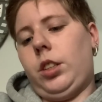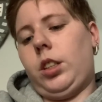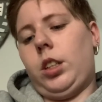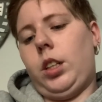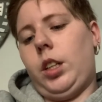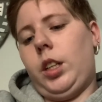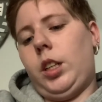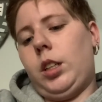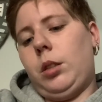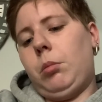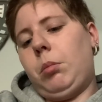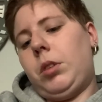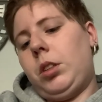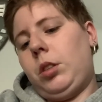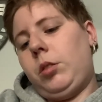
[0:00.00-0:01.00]
cutting up
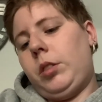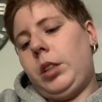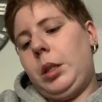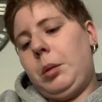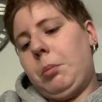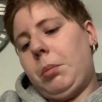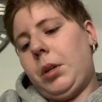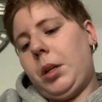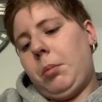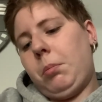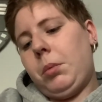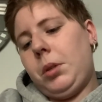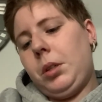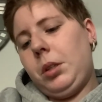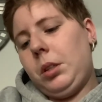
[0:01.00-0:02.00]
the green
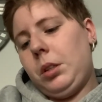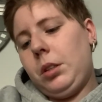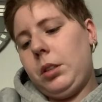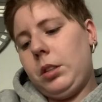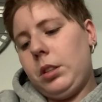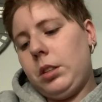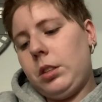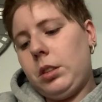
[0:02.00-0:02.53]
peppers.